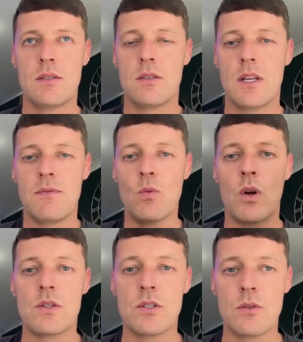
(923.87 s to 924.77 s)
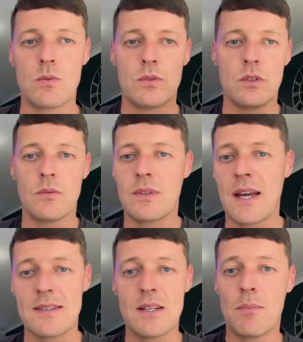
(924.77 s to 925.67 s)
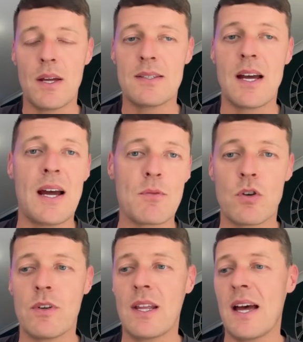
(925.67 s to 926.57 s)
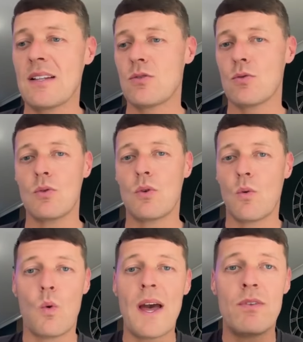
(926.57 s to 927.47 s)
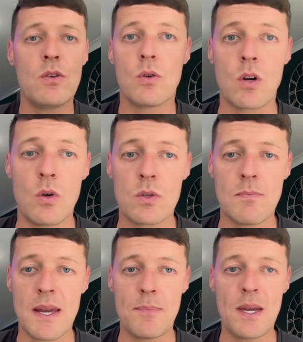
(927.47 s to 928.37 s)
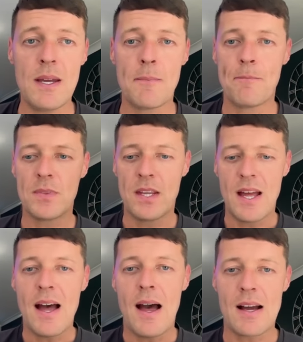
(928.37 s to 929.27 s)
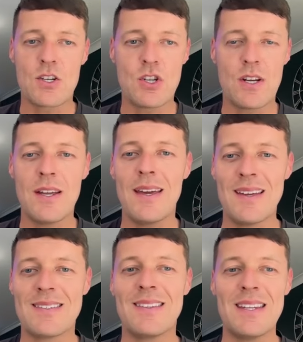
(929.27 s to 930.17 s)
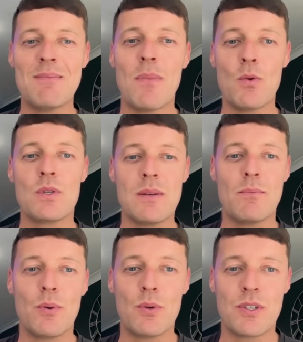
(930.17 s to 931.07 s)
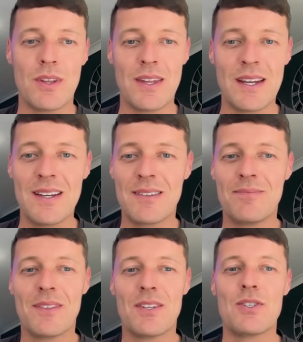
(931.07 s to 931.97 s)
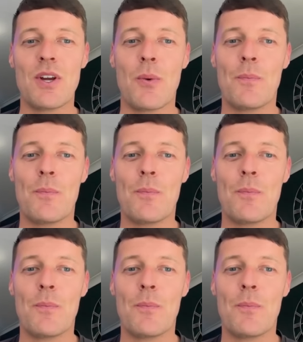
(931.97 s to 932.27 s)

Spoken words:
if you want to, get to the place that I'm currently at, or whatever your goals may be. Action is the most important thing. So